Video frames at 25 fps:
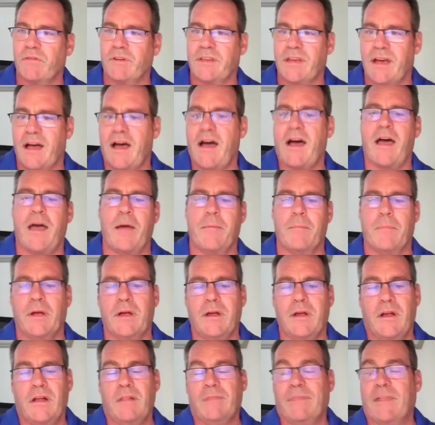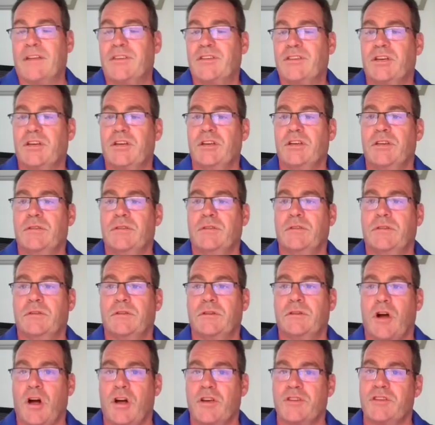over time, that's going to
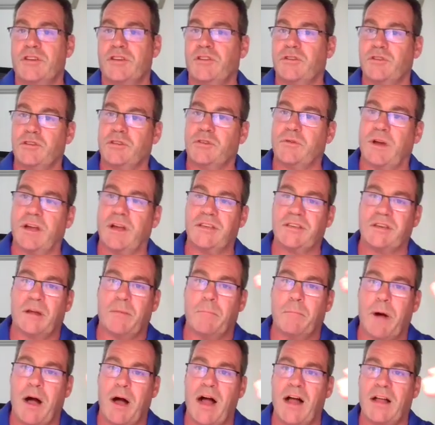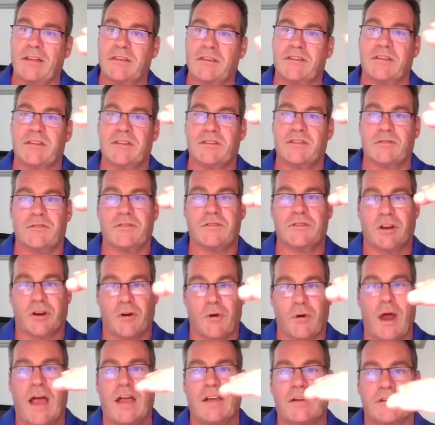cause interest rates on bonds to
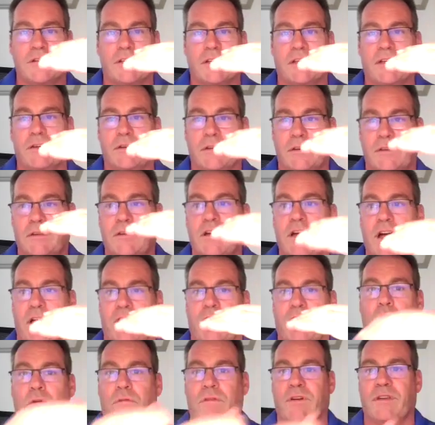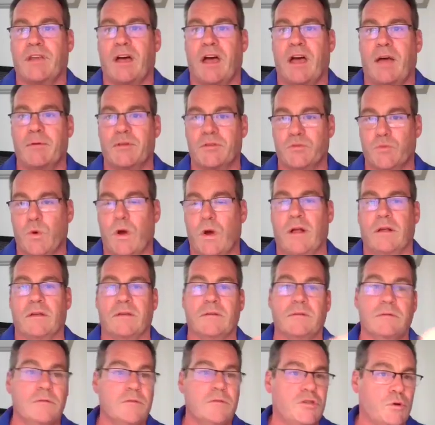gradually cut over time as
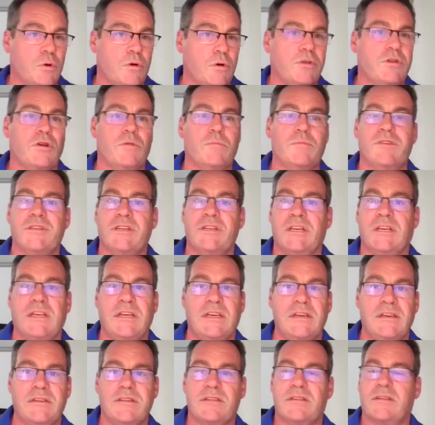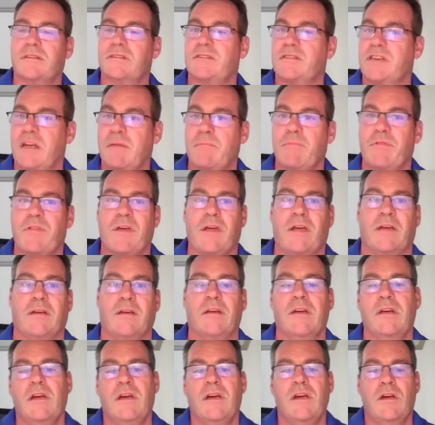well. Short-term CDs, same thing.
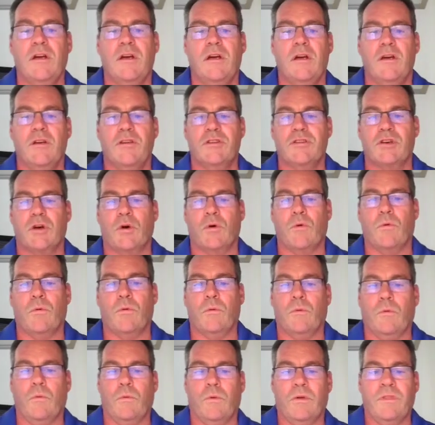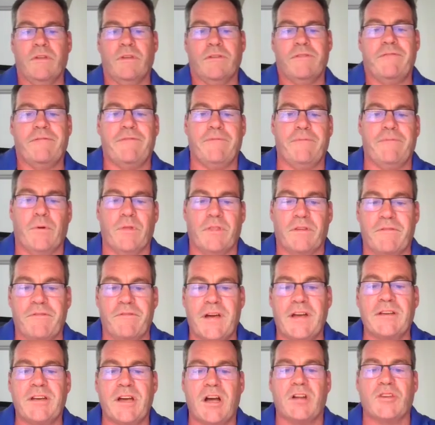So when the
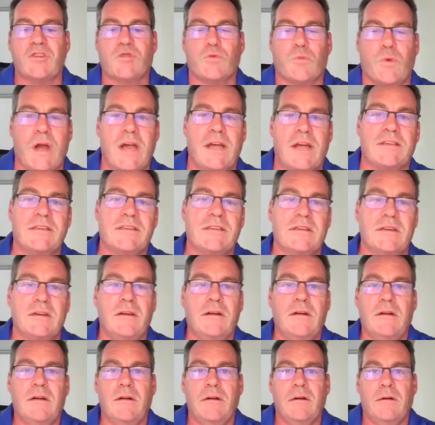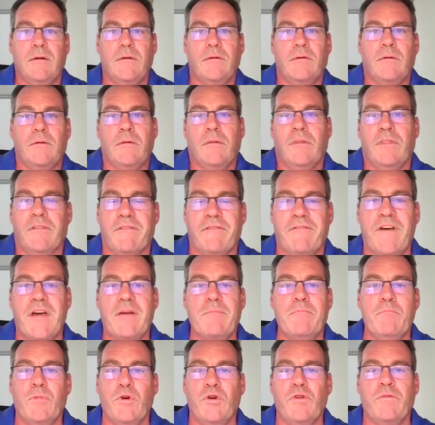Fed cuts rates, the
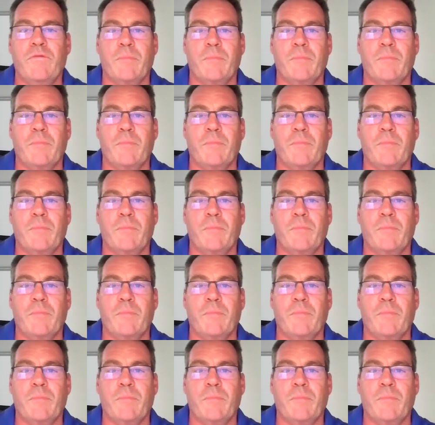Fed